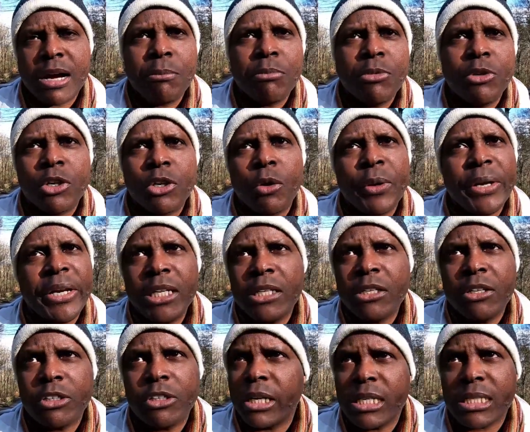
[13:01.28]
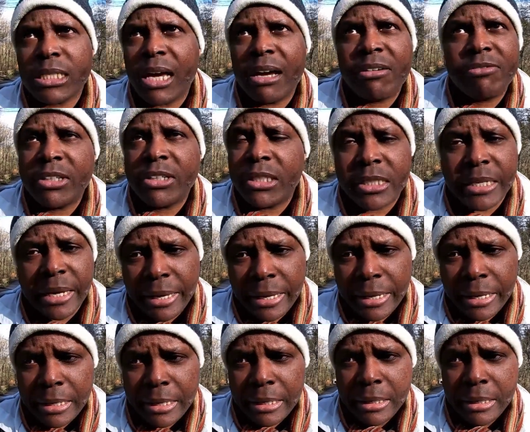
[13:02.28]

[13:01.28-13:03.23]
I'm growing in grace every day.